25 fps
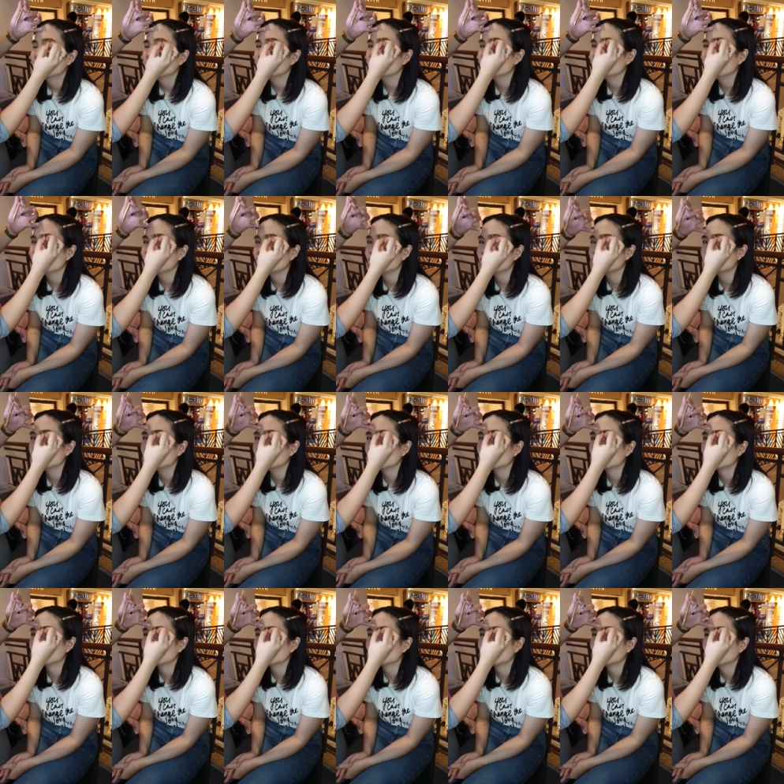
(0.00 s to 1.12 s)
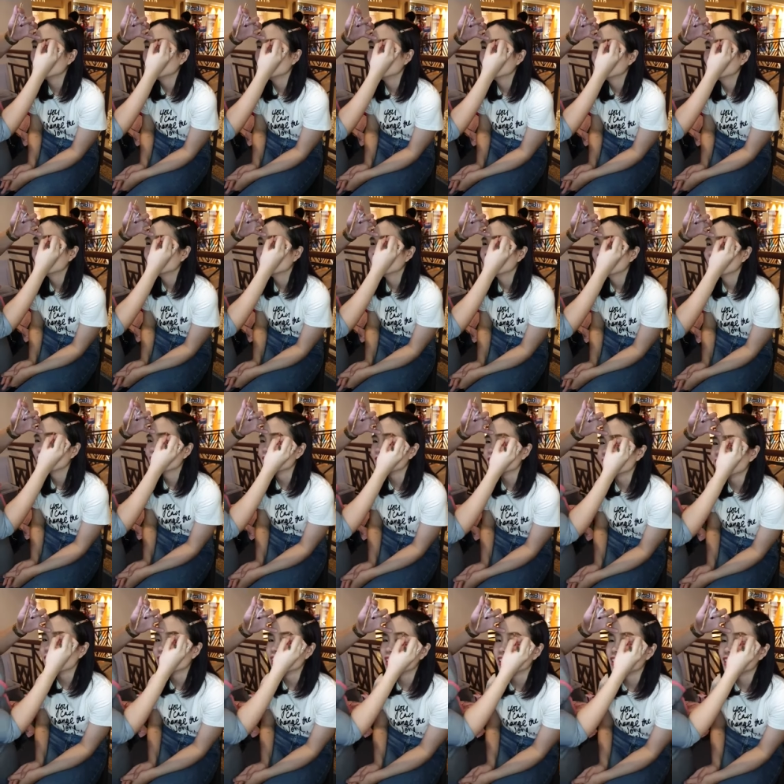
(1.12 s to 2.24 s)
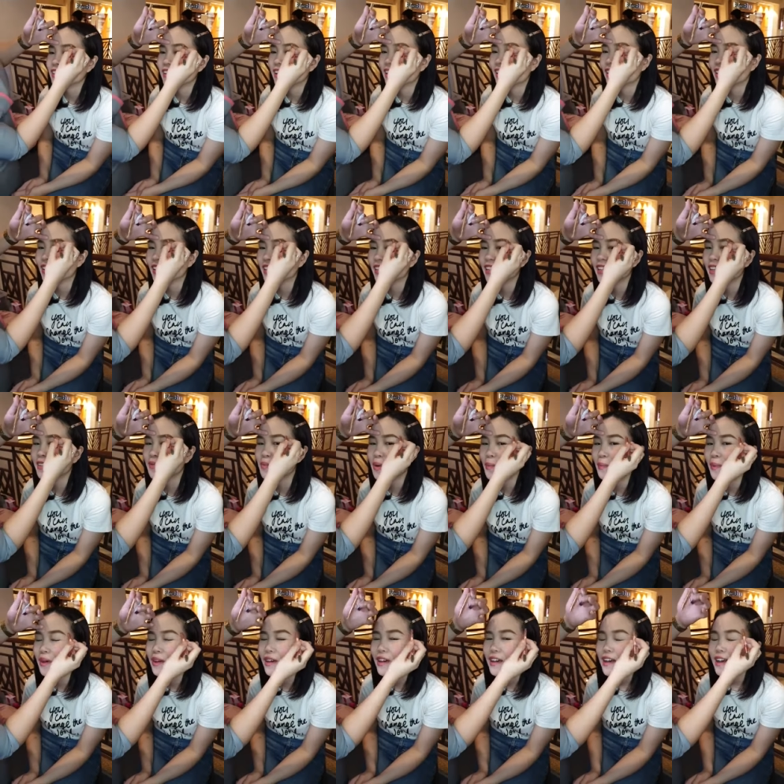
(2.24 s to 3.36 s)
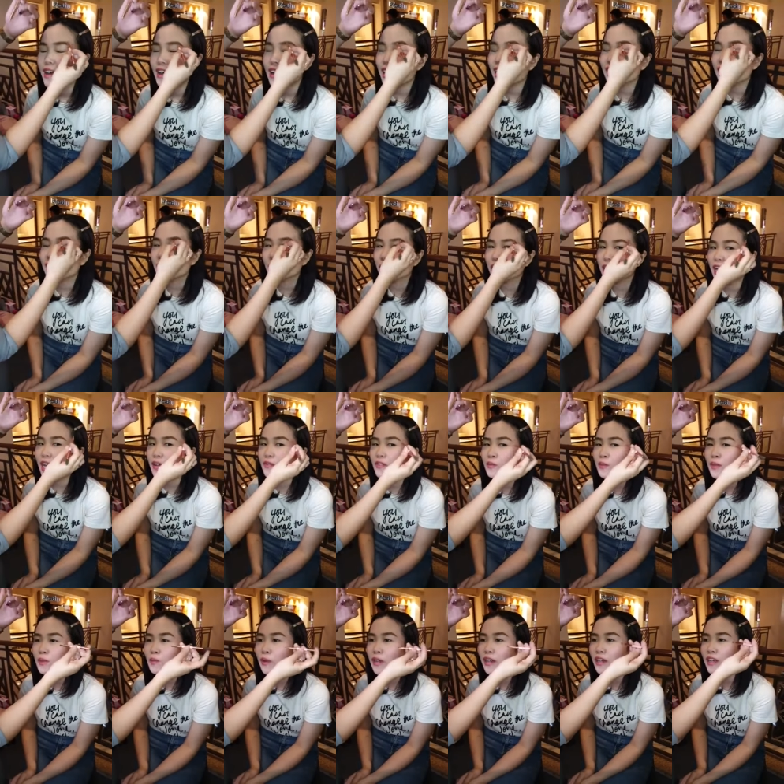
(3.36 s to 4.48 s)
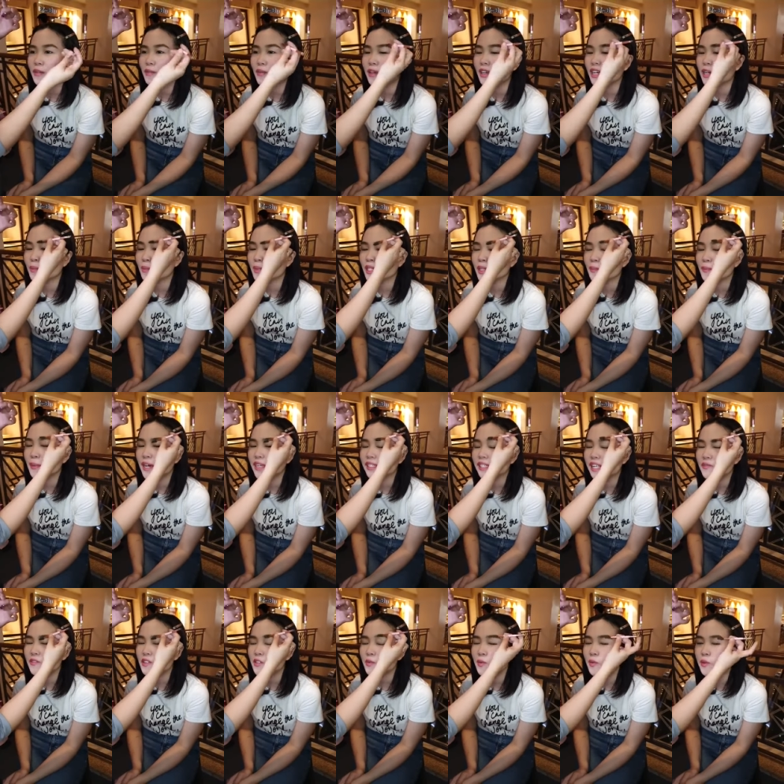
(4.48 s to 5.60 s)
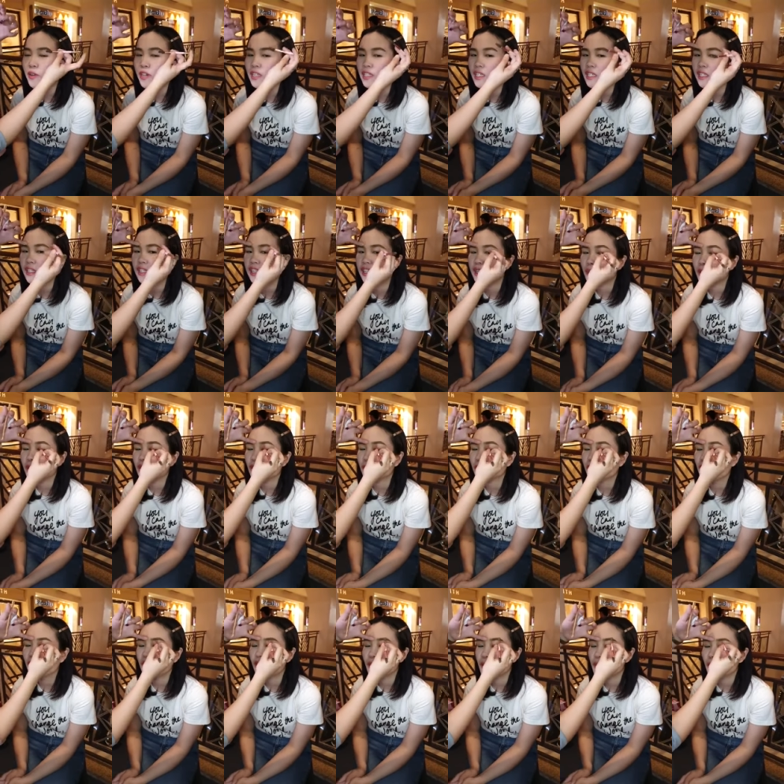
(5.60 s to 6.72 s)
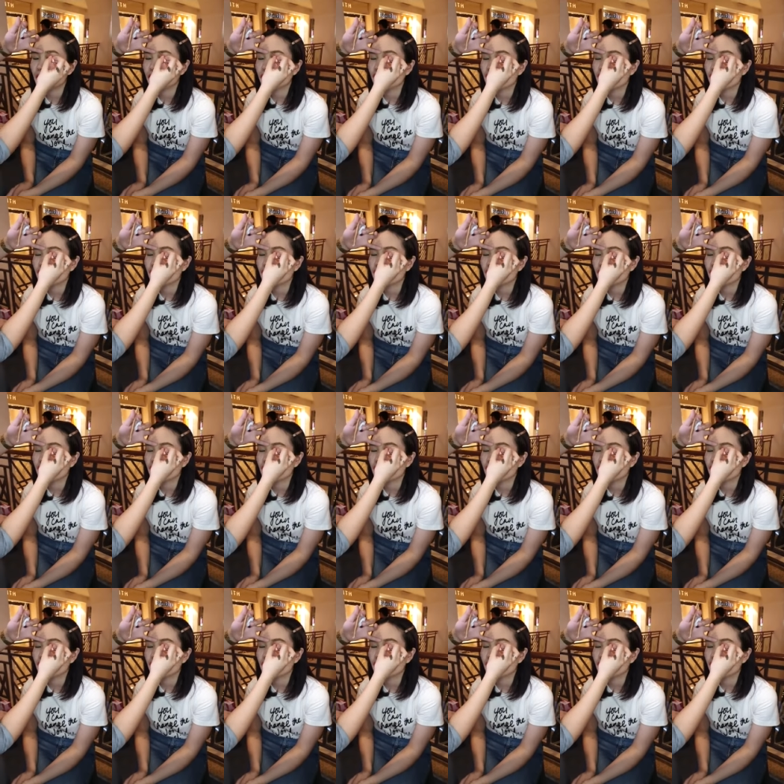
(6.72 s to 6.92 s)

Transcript: So, ina-enjoy ko siya. Kasi, rarely nagpapa... I swear, I haven't been wearing makeup in the past. I've just been wearing D D C C primer. I haven't been